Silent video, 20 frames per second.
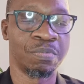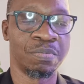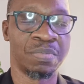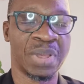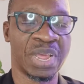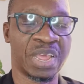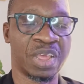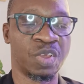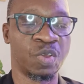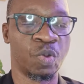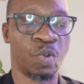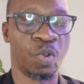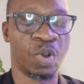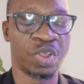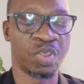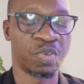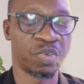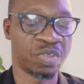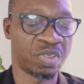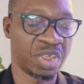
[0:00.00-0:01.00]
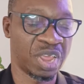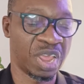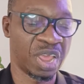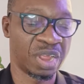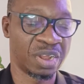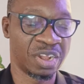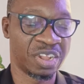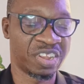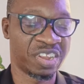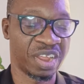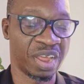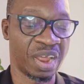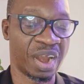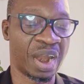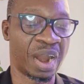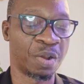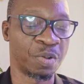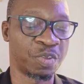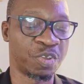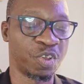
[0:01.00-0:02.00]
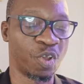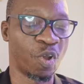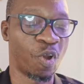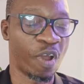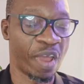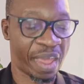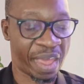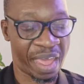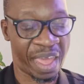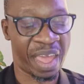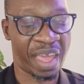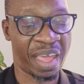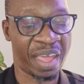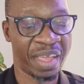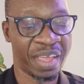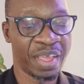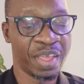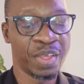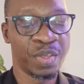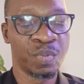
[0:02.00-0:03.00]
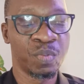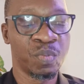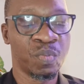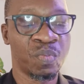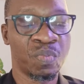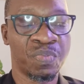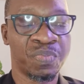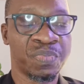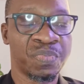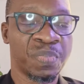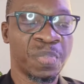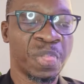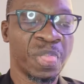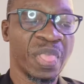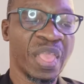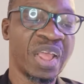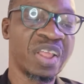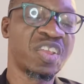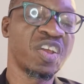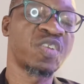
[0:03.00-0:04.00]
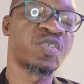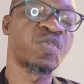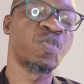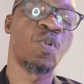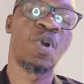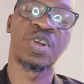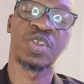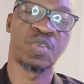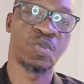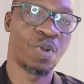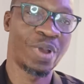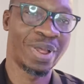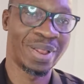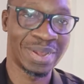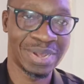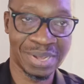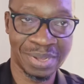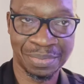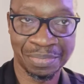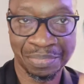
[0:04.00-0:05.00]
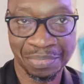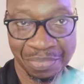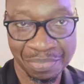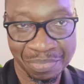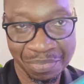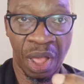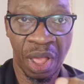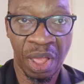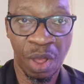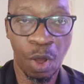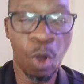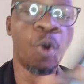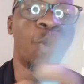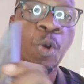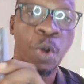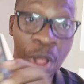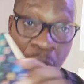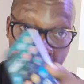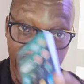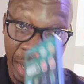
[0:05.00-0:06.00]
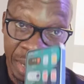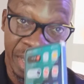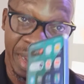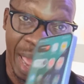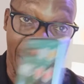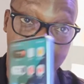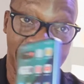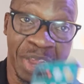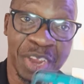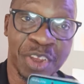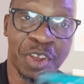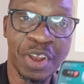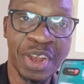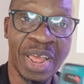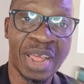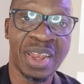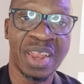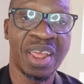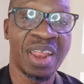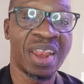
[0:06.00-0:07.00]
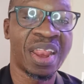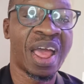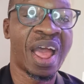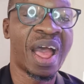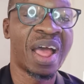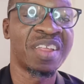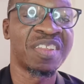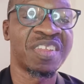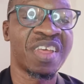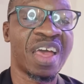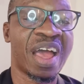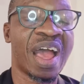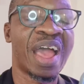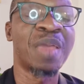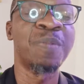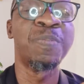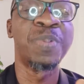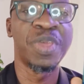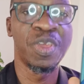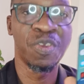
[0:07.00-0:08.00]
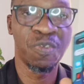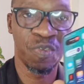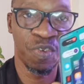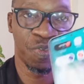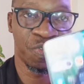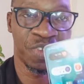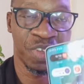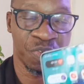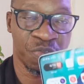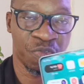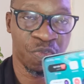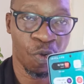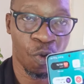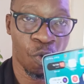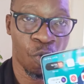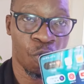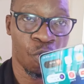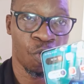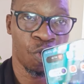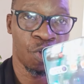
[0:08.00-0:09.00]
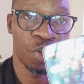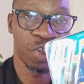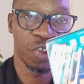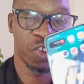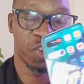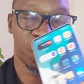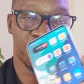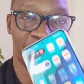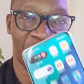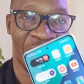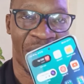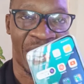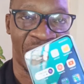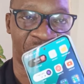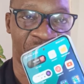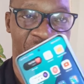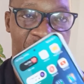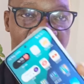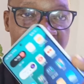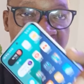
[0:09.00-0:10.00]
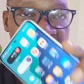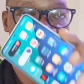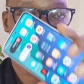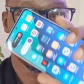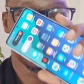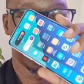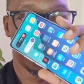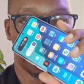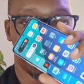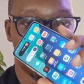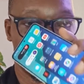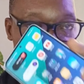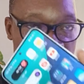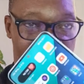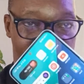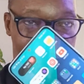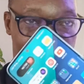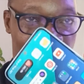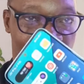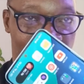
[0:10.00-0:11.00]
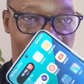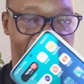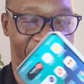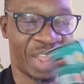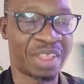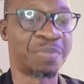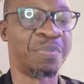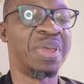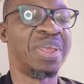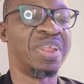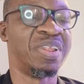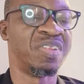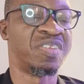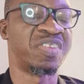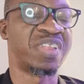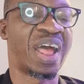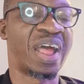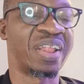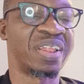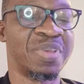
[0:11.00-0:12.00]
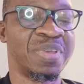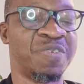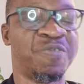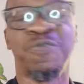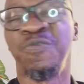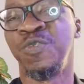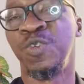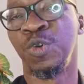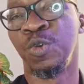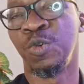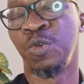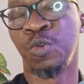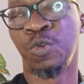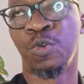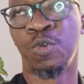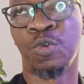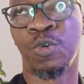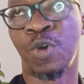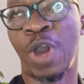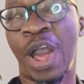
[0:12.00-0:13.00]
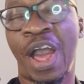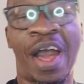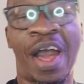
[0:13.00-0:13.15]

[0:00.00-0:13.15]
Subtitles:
making you want to tear out your hair. It just works well. Oh, did I mention that it has IP54 splash protection? That means that if you